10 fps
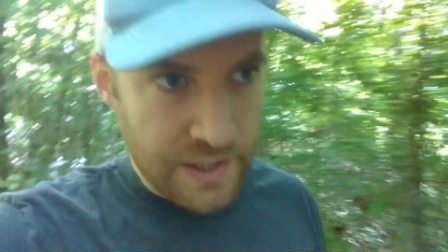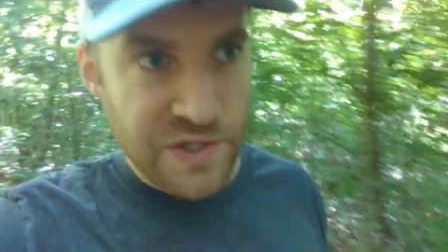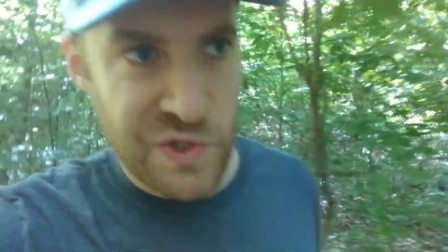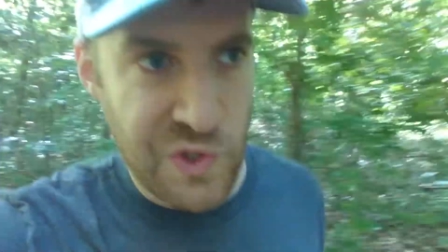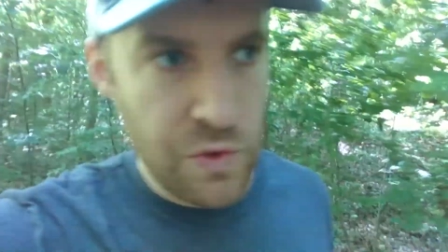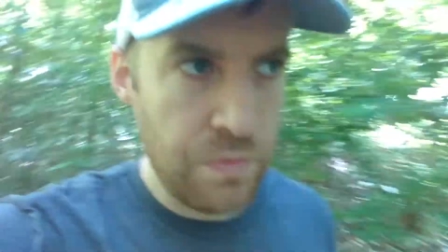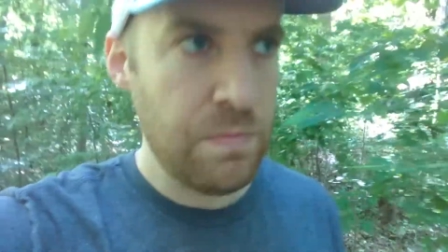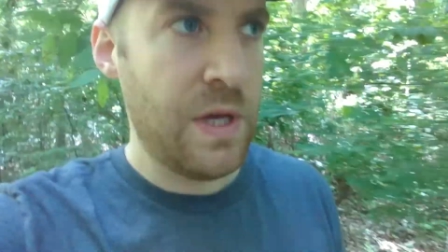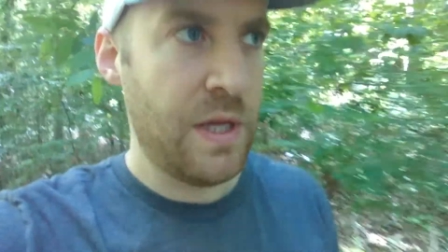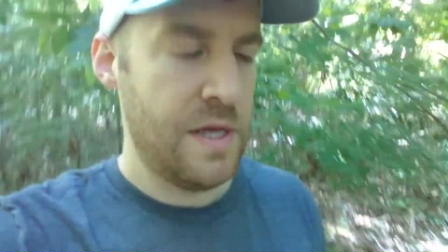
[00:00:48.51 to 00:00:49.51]
a
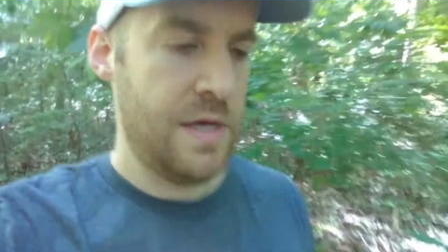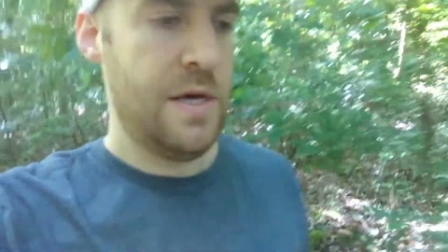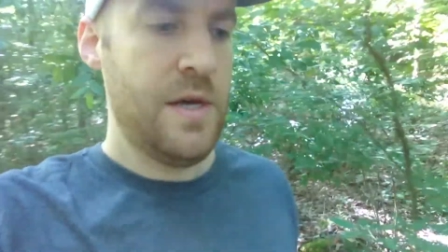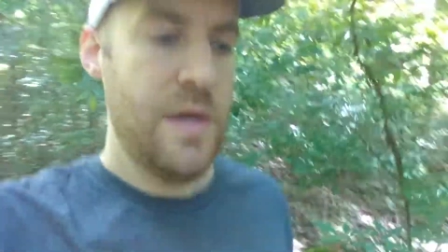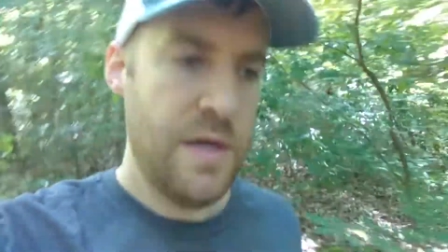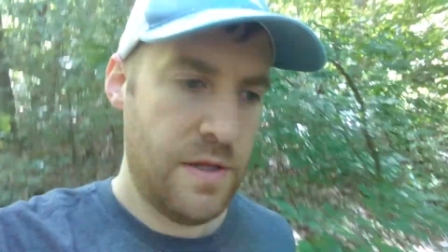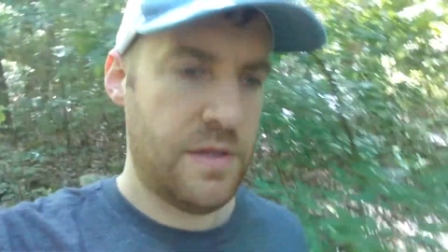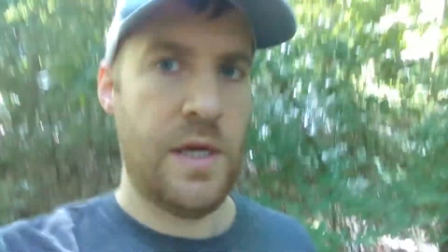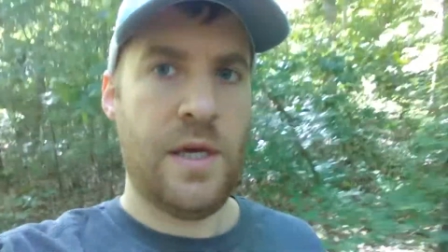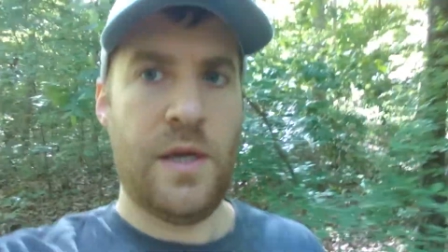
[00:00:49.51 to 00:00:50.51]
Zoom
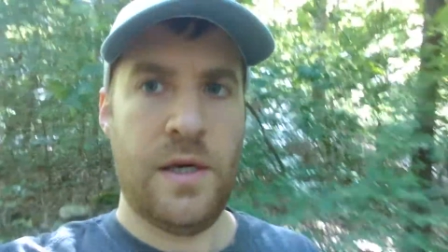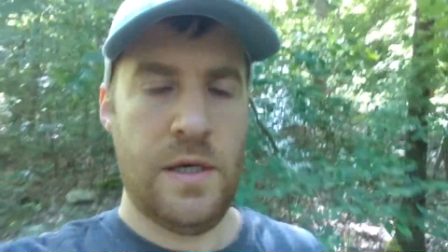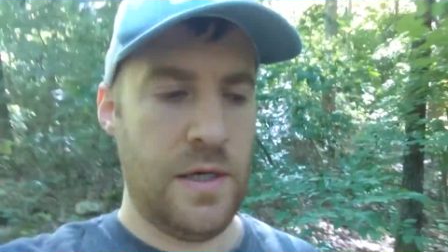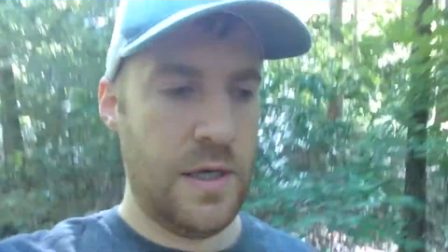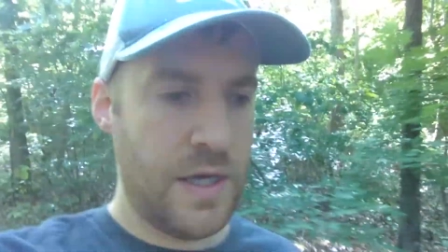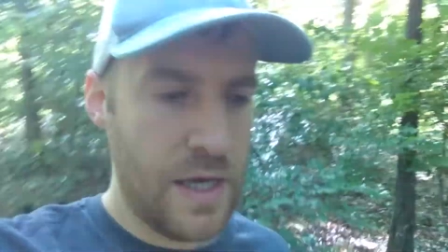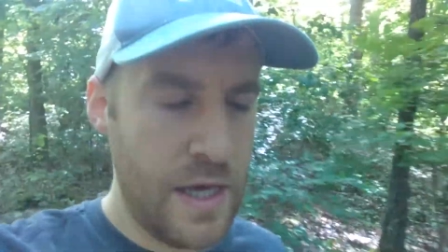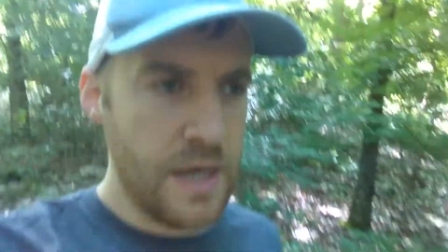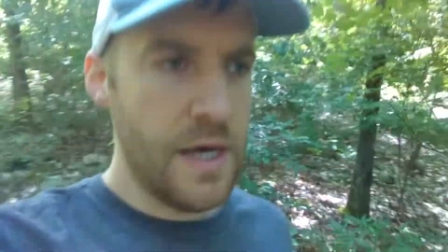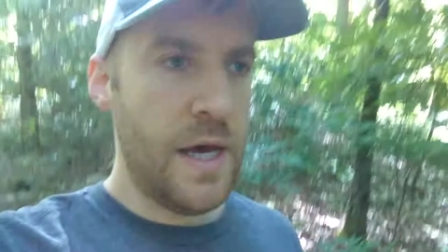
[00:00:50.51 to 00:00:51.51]
thing.
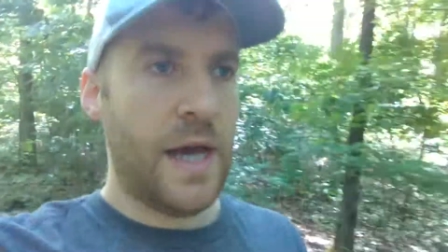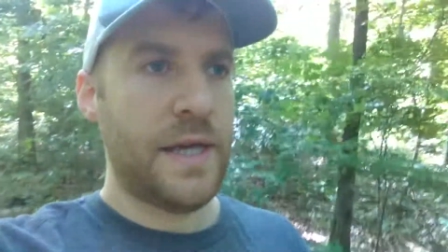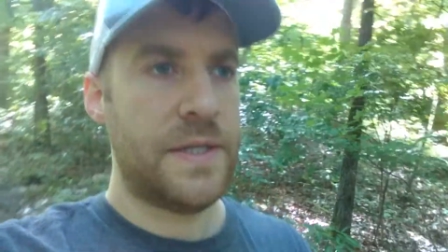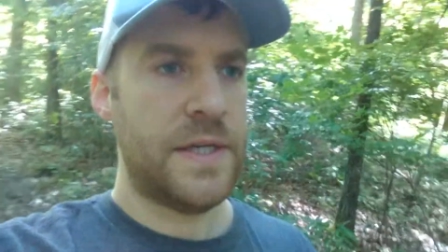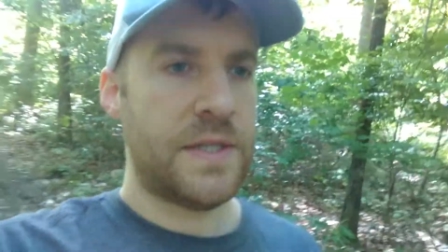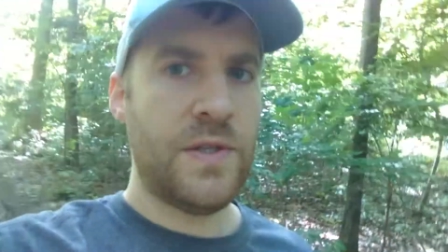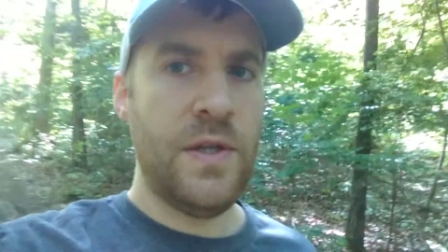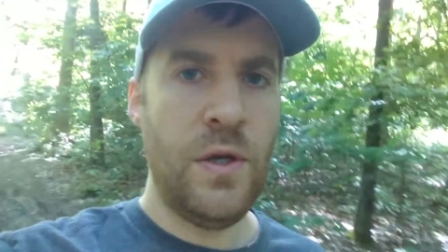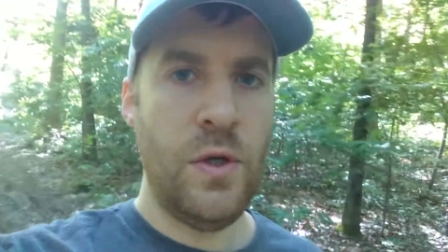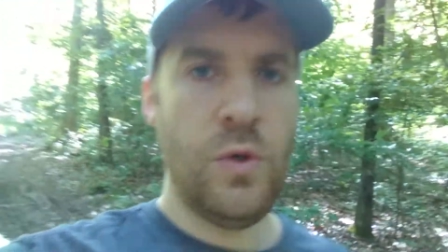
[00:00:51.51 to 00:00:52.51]
I guess that's the
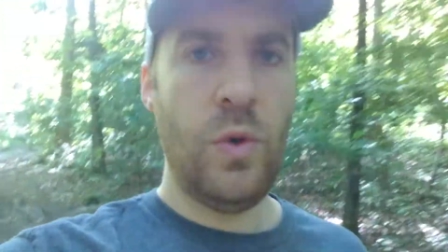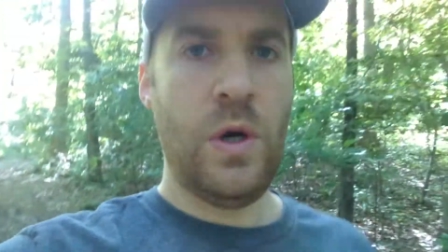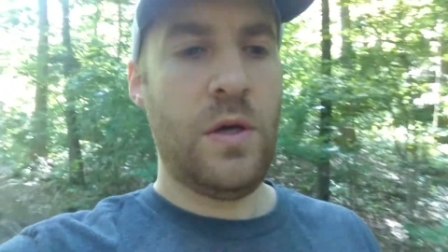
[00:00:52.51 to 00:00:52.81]
new